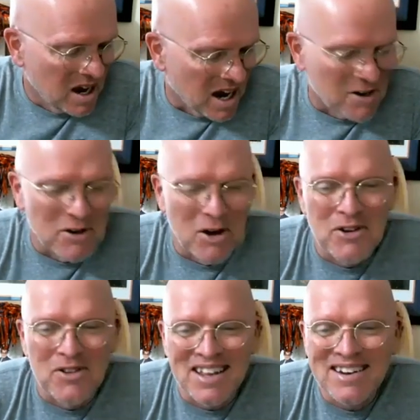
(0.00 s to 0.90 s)
I don't know if
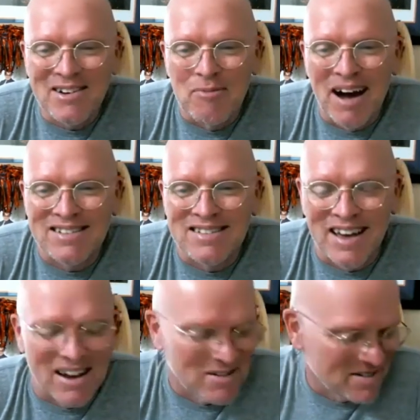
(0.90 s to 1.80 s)
he'll need to go back to
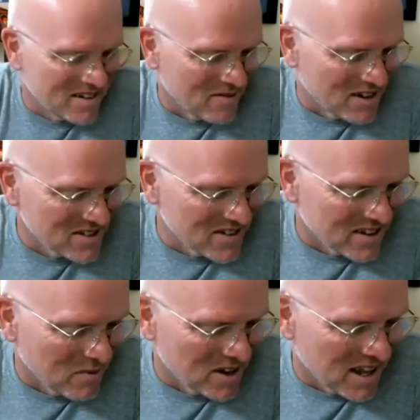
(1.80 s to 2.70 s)
tag uh,
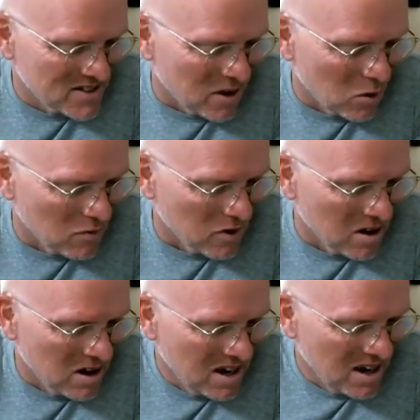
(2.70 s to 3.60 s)
wrestling when that's all
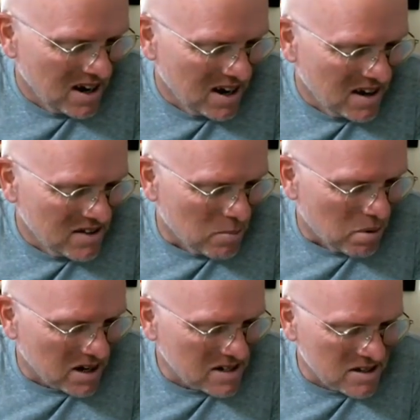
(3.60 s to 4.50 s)
over. Right. The
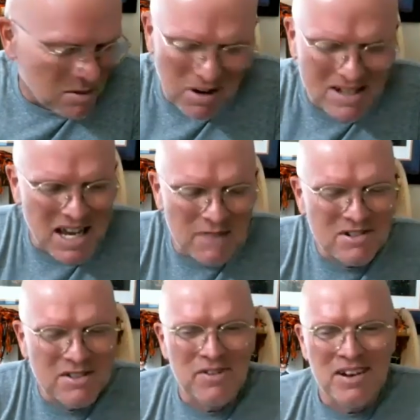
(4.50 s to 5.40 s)
Bucks the Bucks
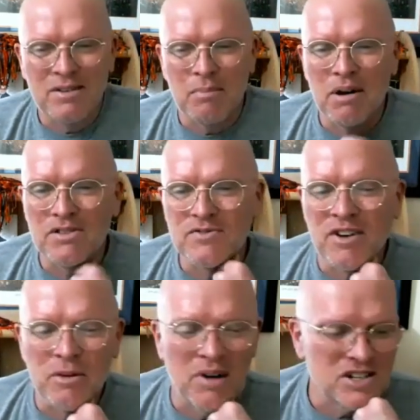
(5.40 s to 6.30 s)
haven't defended the belts
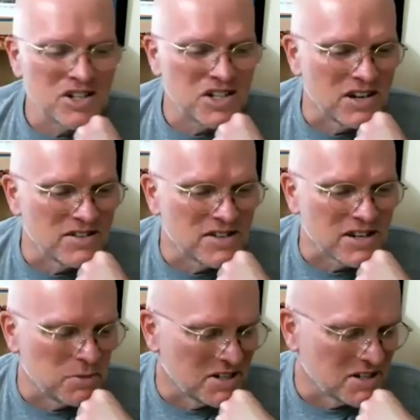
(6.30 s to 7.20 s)
very much in the
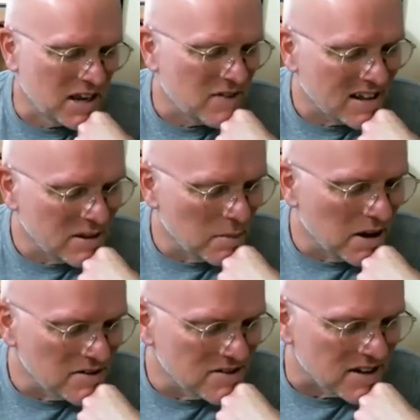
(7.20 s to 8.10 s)
six months they've had the
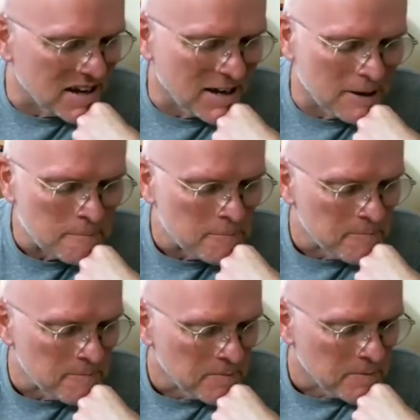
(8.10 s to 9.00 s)
belts, and
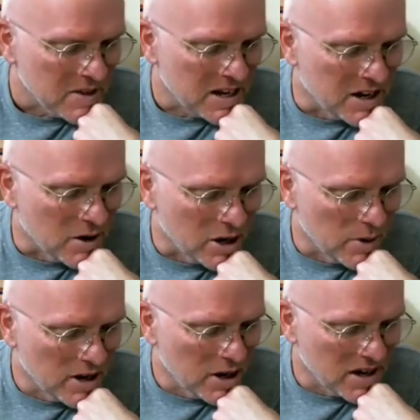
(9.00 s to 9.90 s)
you know here
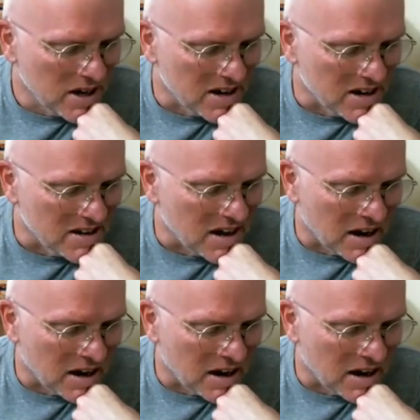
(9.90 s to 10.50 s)
we go again.